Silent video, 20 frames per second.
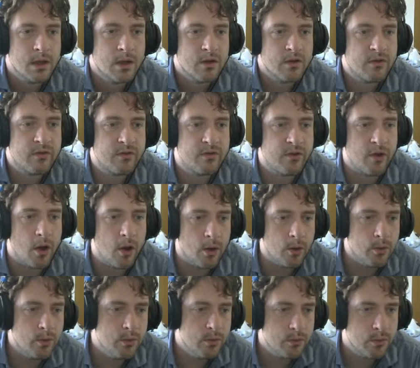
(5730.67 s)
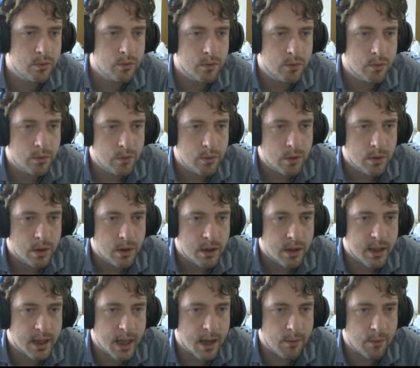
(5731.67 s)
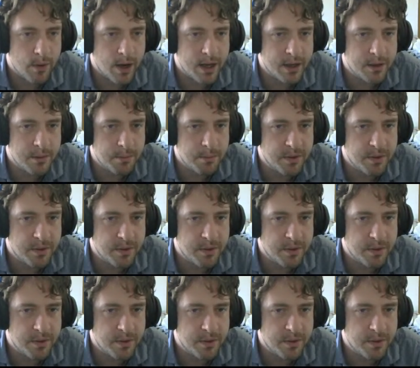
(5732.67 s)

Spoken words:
So get random